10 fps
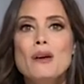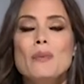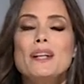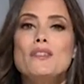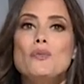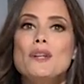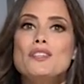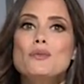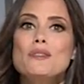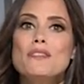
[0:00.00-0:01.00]
but in the
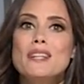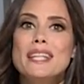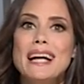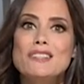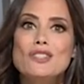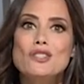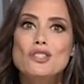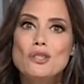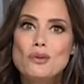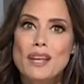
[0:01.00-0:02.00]
winter we forget to
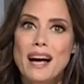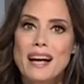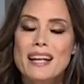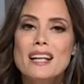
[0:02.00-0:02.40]
do that.